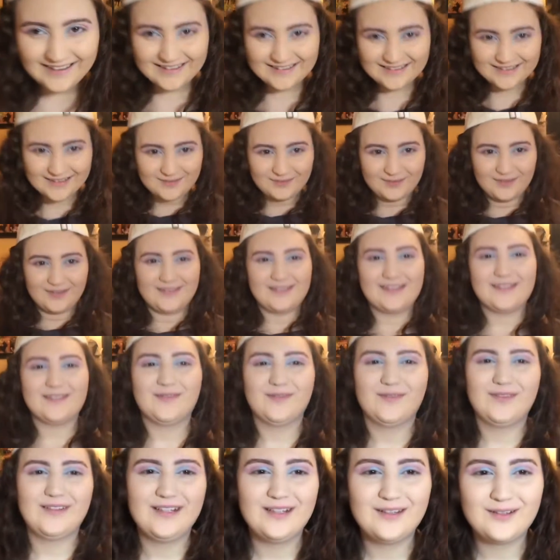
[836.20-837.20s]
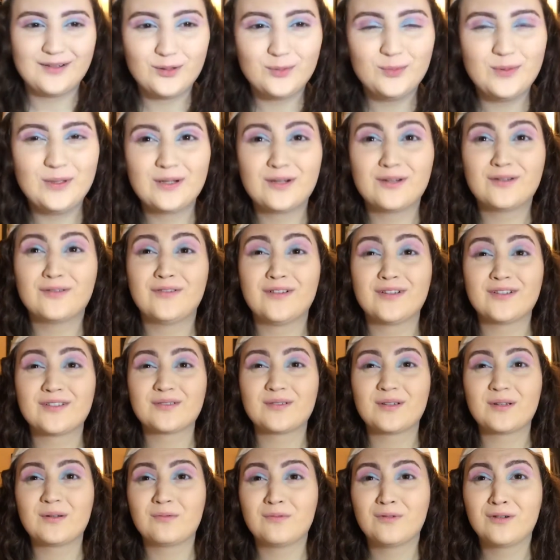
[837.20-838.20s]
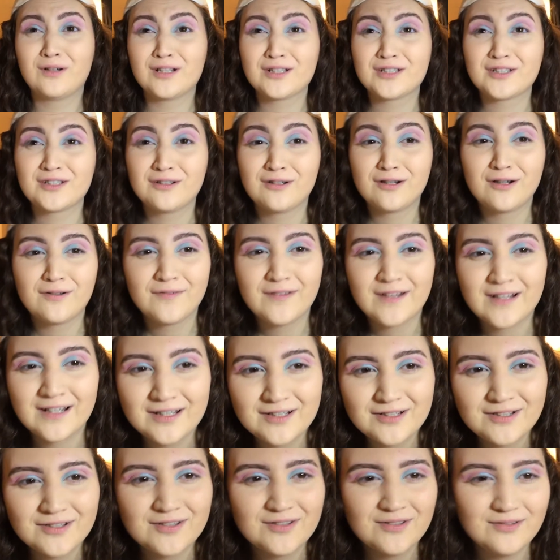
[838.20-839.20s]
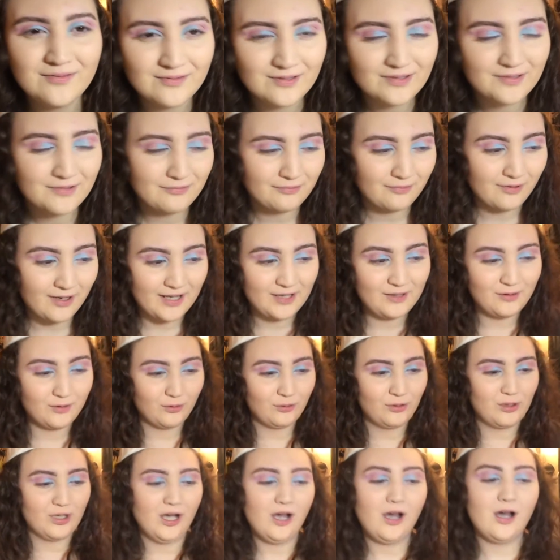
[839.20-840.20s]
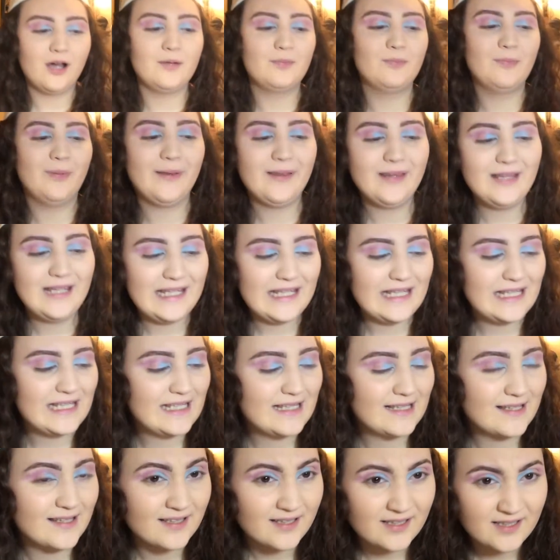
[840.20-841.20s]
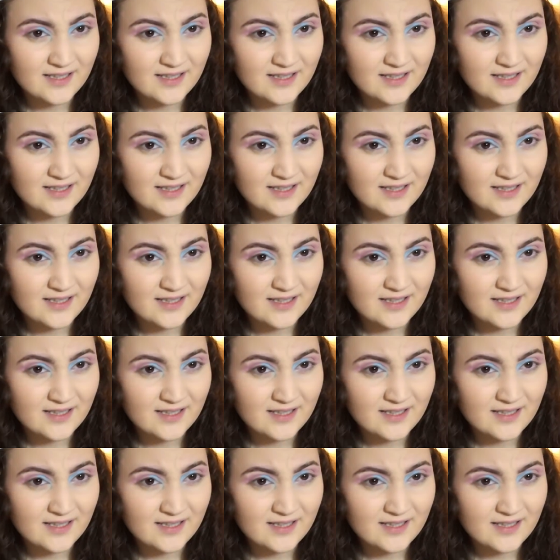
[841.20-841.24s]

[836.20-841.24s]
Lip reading: I just want this video to be over so I can wash it off. Can I just do this right? Oh God, please.